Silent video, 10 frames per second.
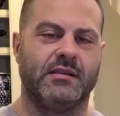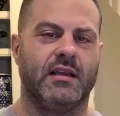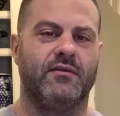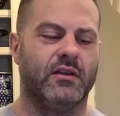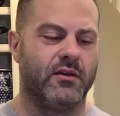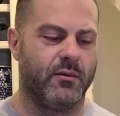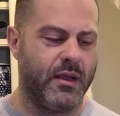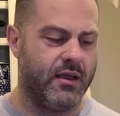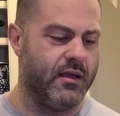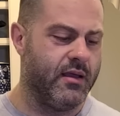I saved a little
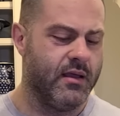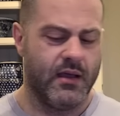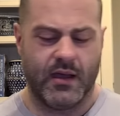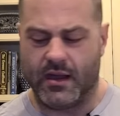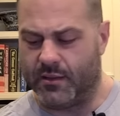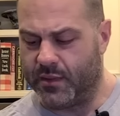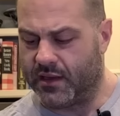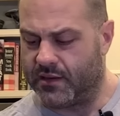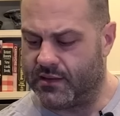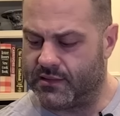bit uh,
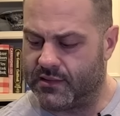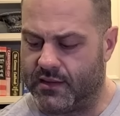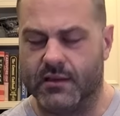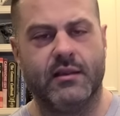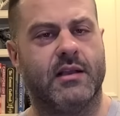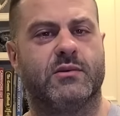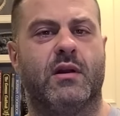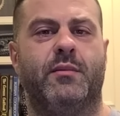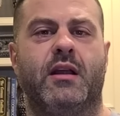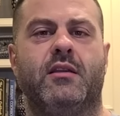because that's
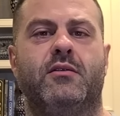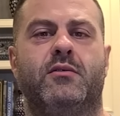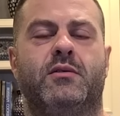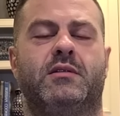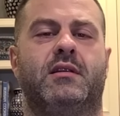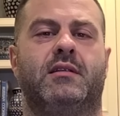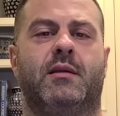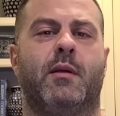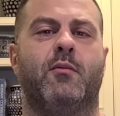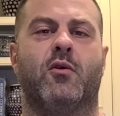what I'm gonna use to
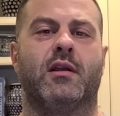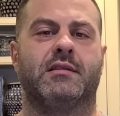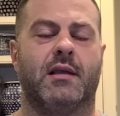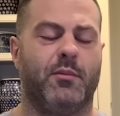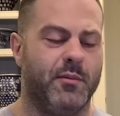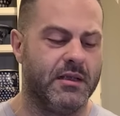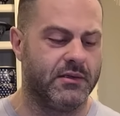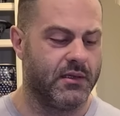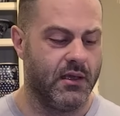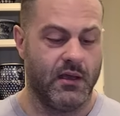take my morning
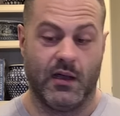supplements.